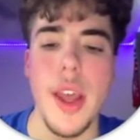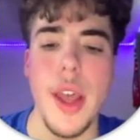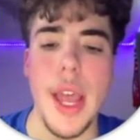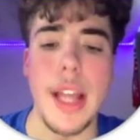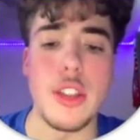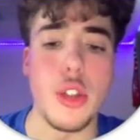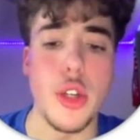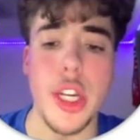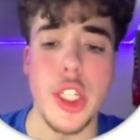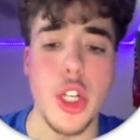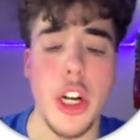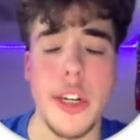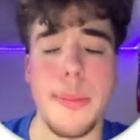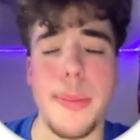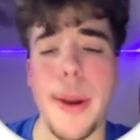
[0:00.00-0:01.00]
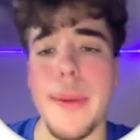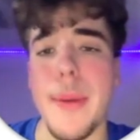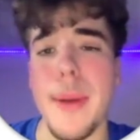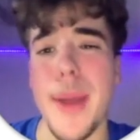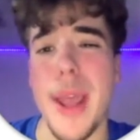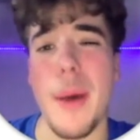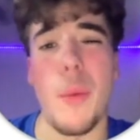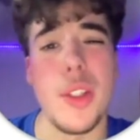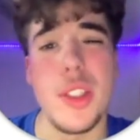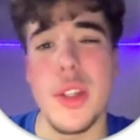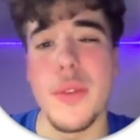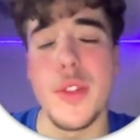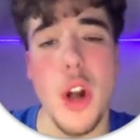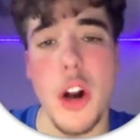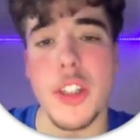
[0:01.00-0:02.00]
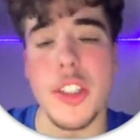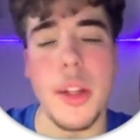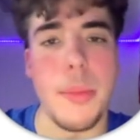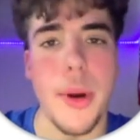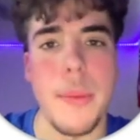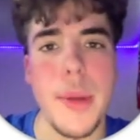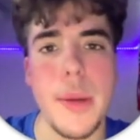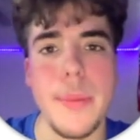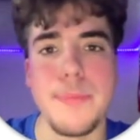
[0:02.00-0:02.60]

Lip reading: And so you can charge a premium, and once you've charged the premium,